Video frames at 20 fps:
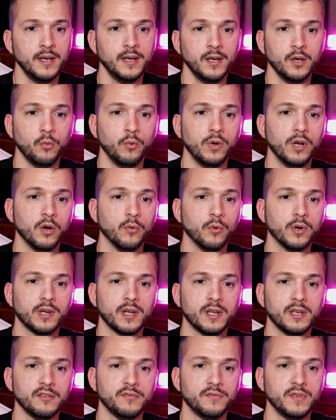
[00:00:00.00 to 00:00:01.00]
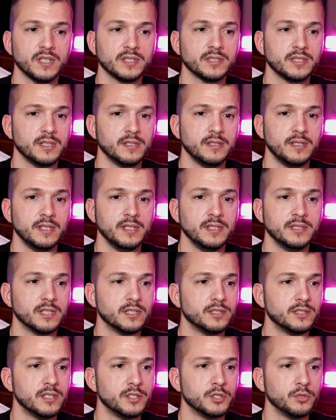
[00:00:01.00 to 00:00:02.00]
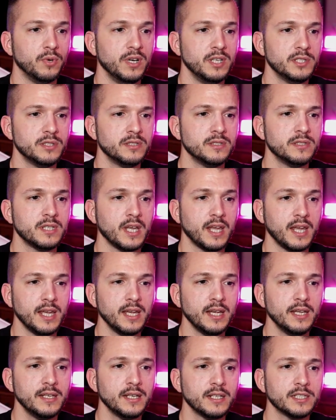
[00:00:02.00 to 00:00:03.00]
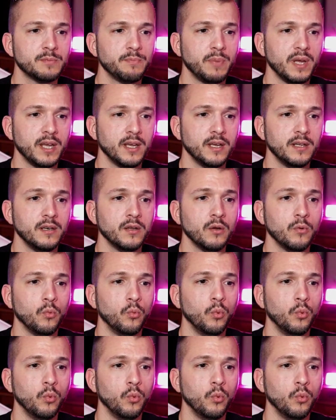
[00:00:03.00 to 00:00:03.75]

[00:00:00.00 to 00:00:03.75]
We are working to fix these situations and expand